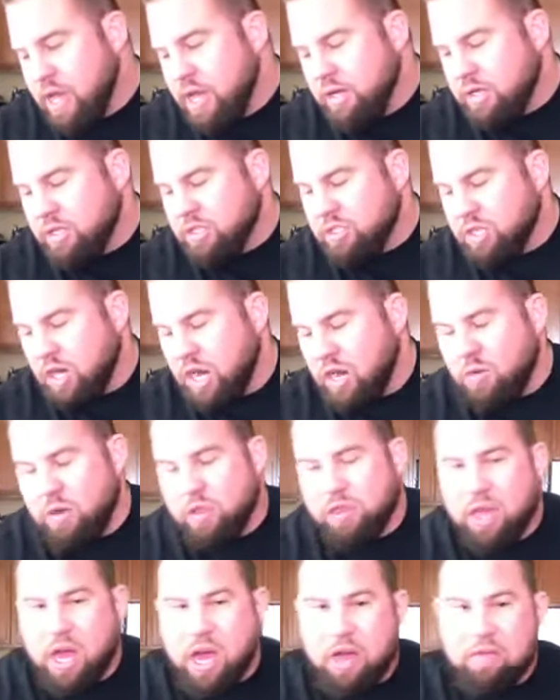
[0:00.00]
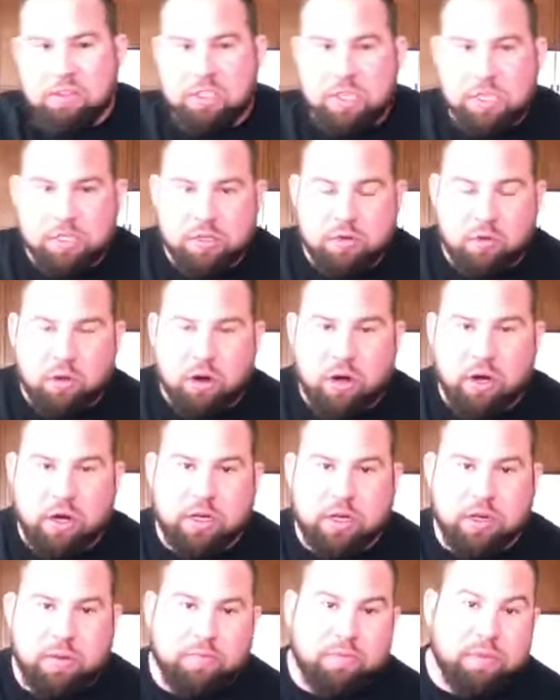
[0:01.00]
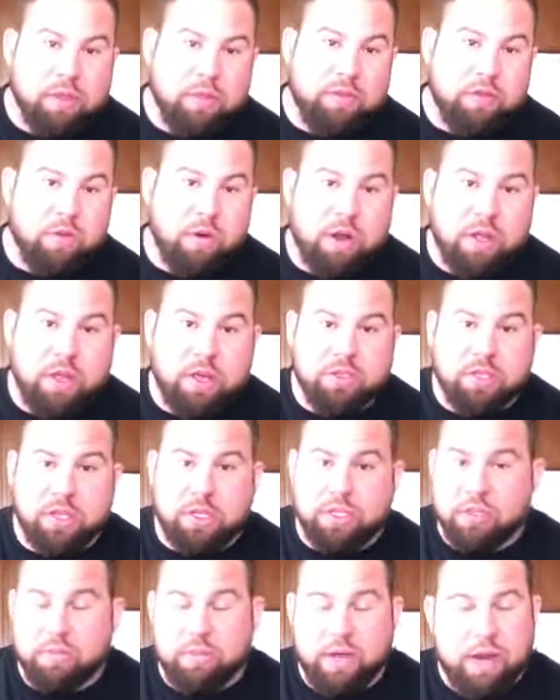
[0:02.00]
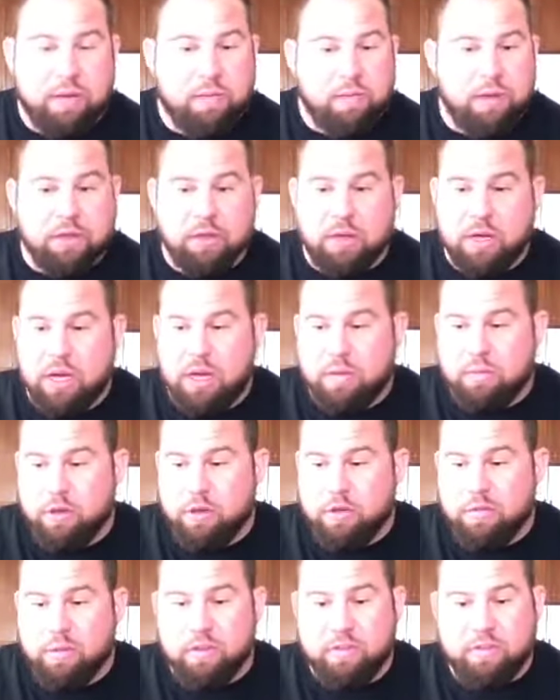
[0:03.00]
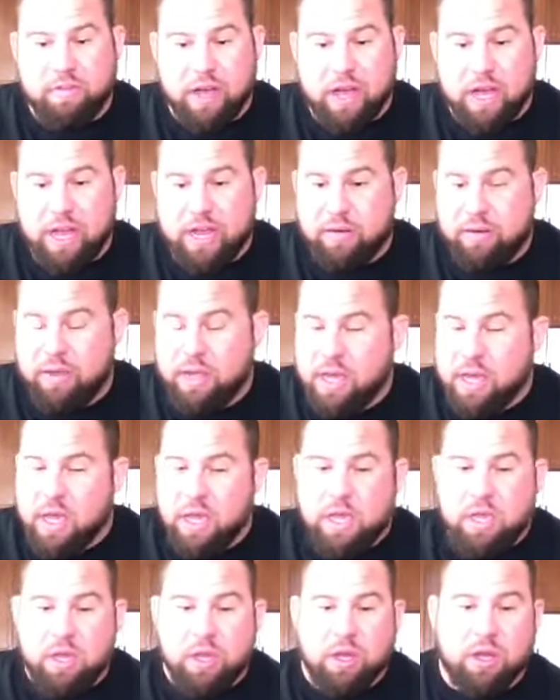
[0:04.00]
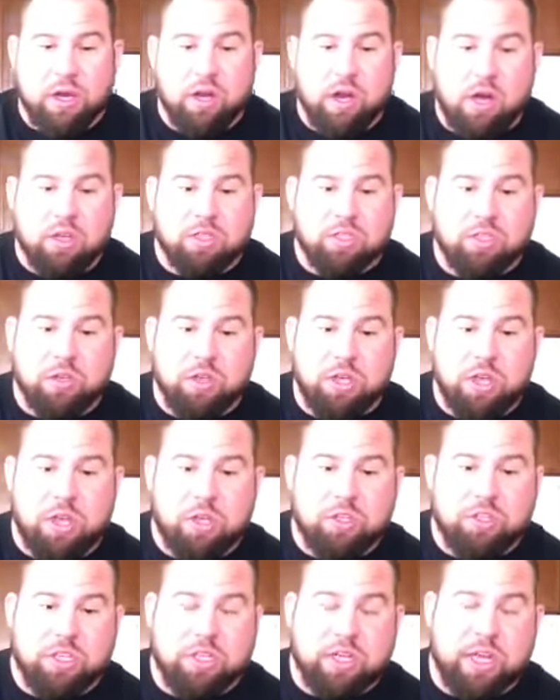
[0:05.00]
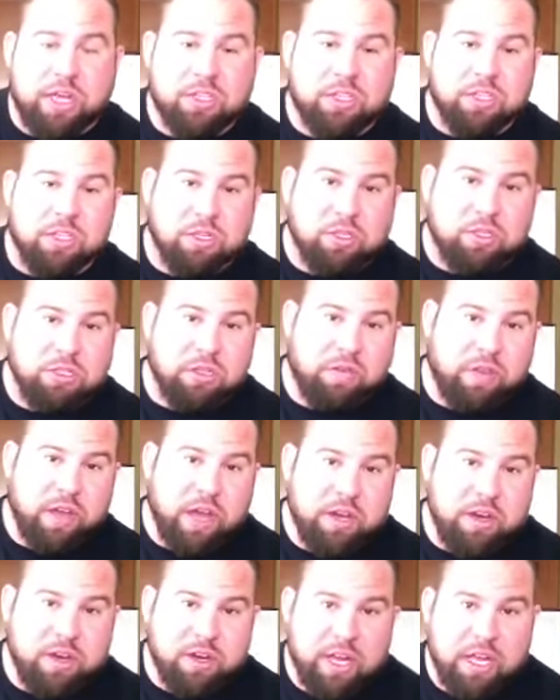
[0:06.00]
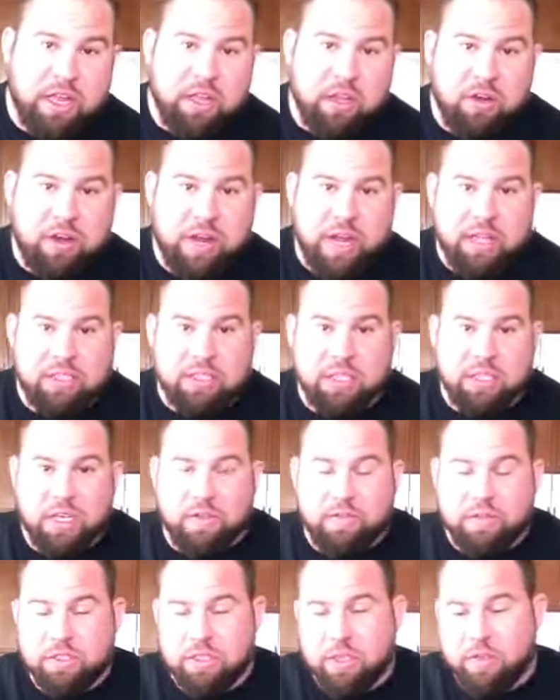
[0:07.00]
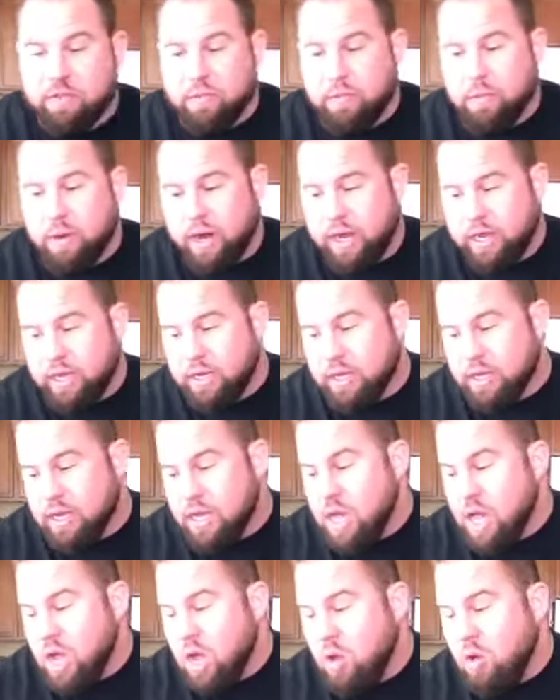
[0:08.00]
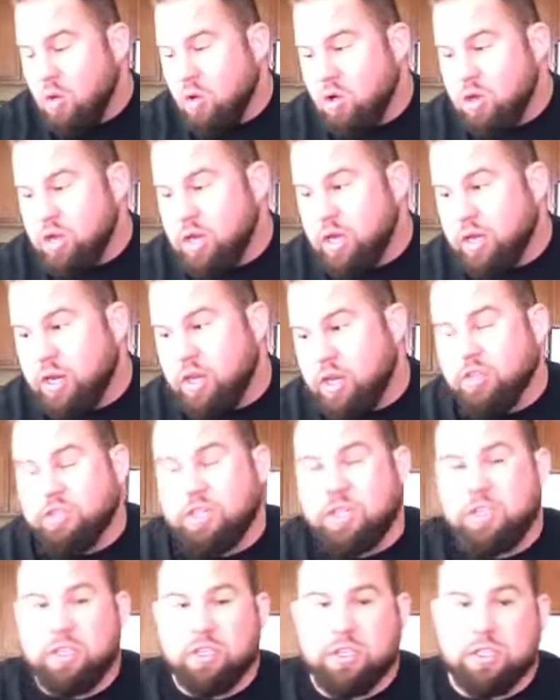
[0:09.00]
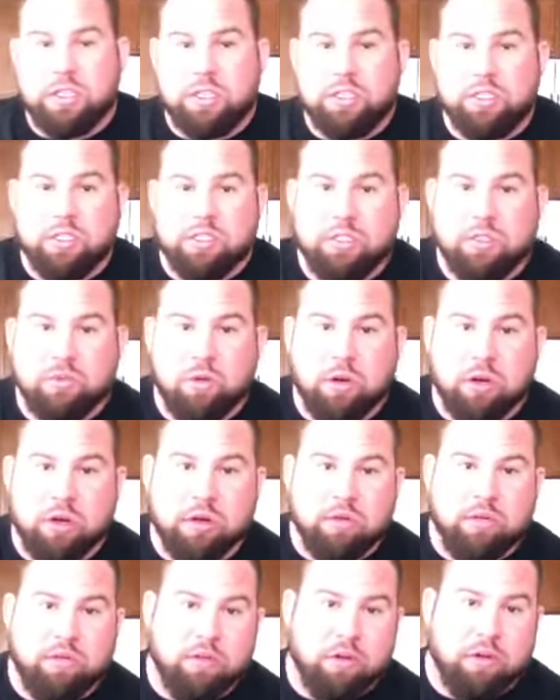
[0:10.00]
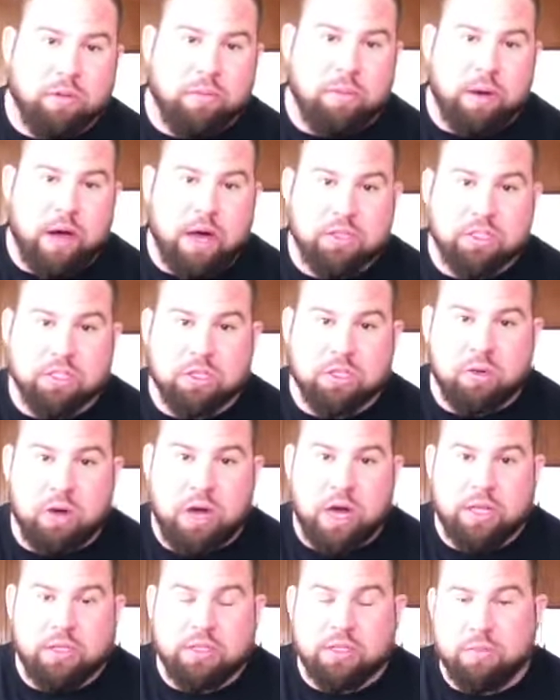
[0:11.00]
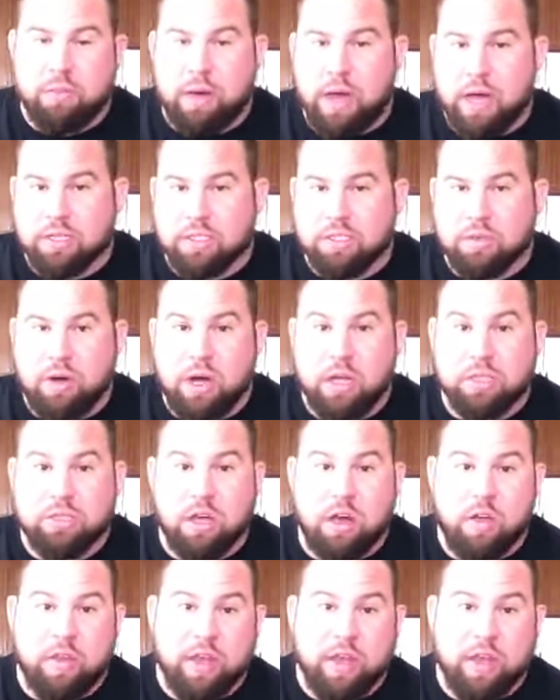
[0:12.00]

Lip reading: to start with off-season work, if you want to use it as your main movement, fine. You can also use it exclusively on your deload days to give yourself a break. Or you can use it as your assistance work for pause squats, box squats, all